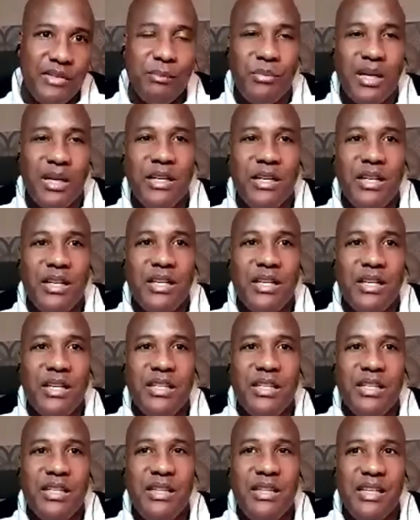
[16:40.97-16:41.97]
But
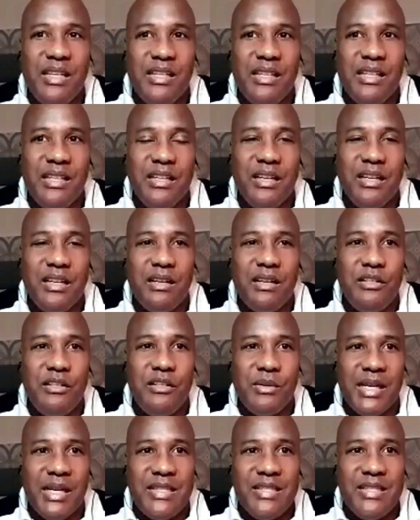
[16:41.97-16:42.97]
the
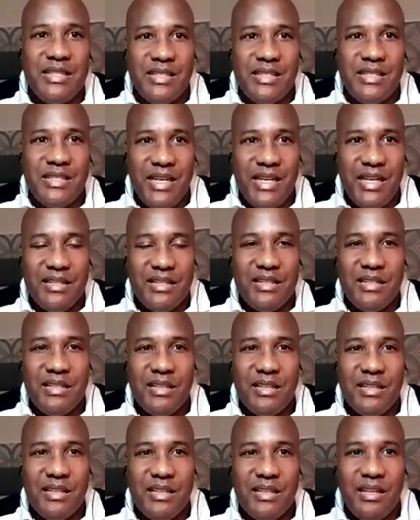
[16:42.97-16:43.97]
United
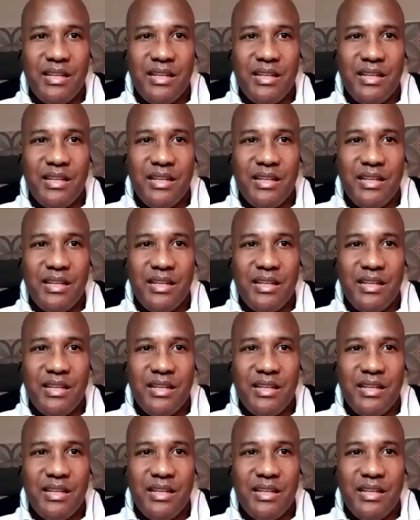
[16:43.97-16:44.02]
States,